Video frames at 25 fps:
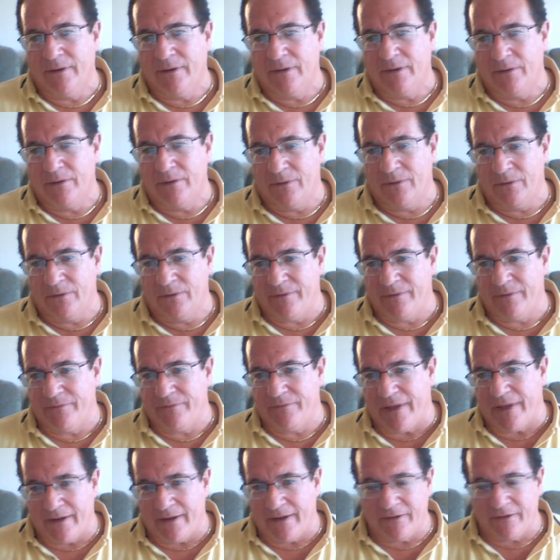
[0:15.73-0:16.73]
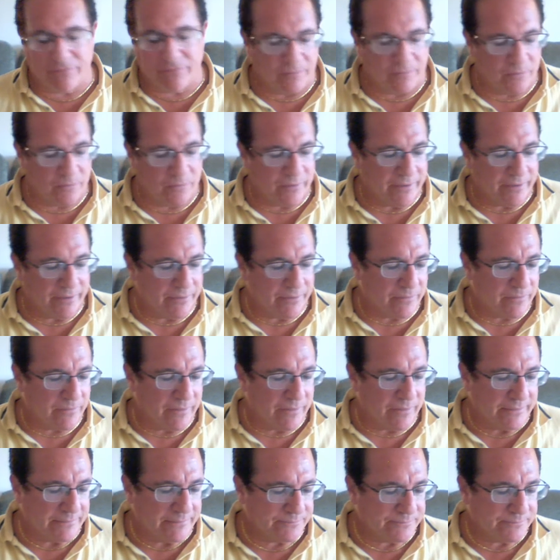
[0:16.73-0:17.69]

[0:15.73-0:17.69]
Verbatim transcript: what we've gained from week one.